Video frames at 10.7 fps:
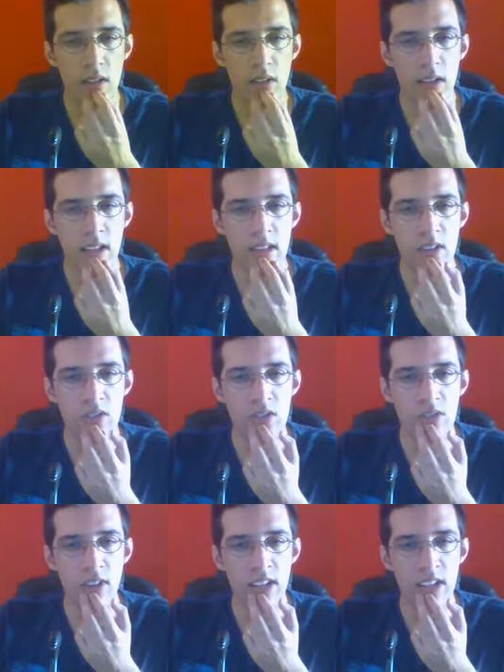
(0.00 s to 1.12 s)
okay. They're
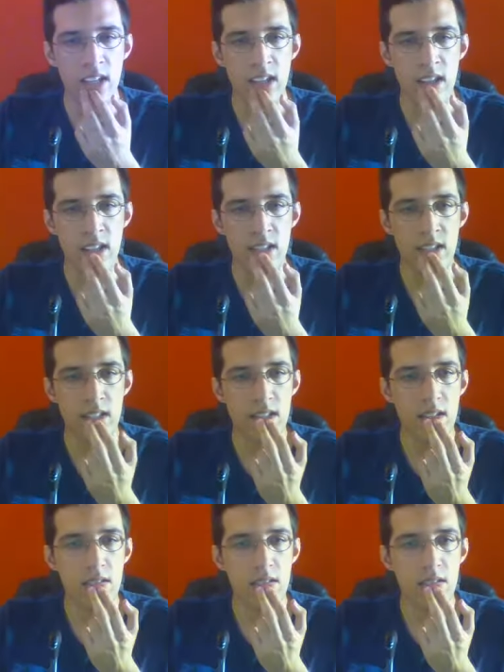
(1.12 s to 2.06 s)
just fighting against